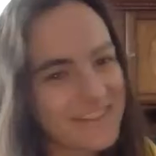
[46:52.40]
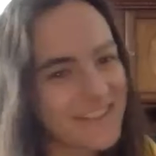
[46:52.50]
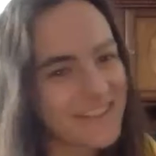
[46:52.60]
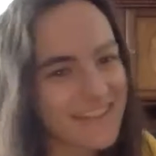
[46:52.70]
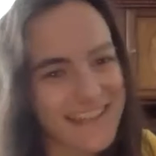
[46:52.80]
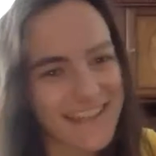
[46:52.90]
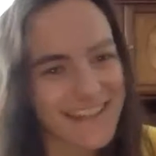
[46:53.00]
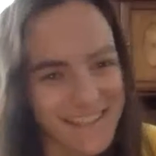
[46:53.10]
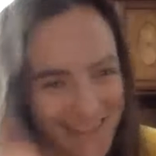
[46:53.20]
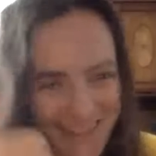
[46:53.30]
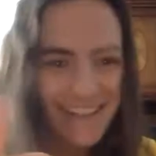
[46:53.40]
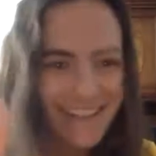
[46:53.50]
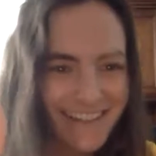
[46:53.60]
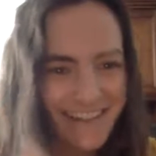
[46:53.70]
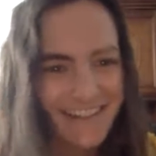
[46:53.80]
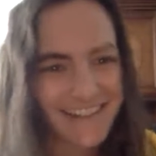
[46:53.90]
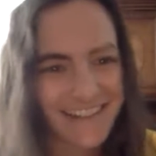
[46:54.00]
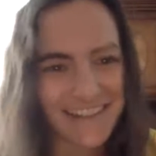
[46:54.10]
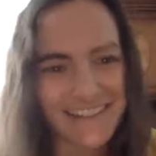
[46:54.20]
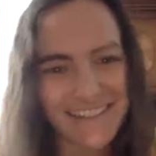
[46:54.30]
those things, you're good to go.
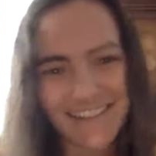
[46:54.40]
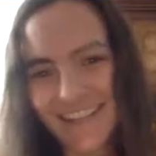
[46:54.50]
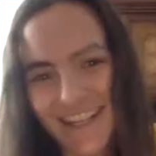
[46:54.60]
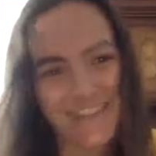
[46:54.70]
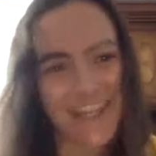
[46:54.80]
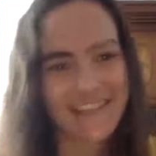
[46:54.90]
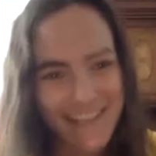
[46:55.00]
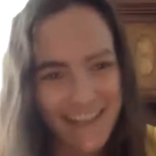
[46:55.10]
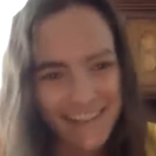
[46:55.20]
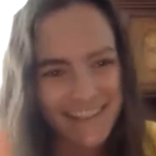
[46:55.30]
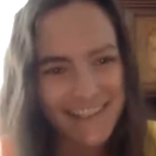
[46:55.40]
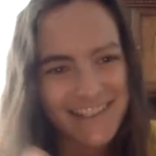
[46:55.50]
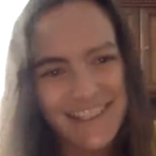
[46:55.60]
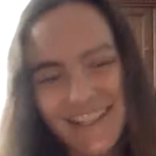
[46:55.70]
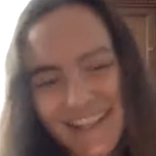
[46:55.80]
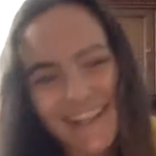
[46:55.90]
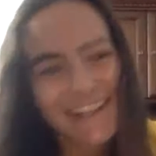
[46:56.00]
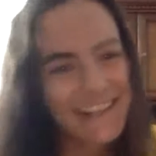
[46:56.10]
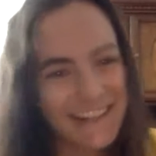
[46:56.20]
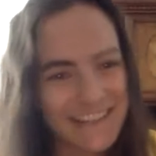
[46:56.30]
And if you can't do calculus,
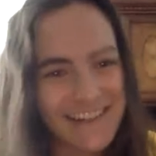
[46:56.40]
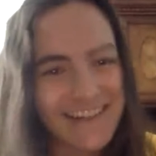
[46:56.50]
you're good to go.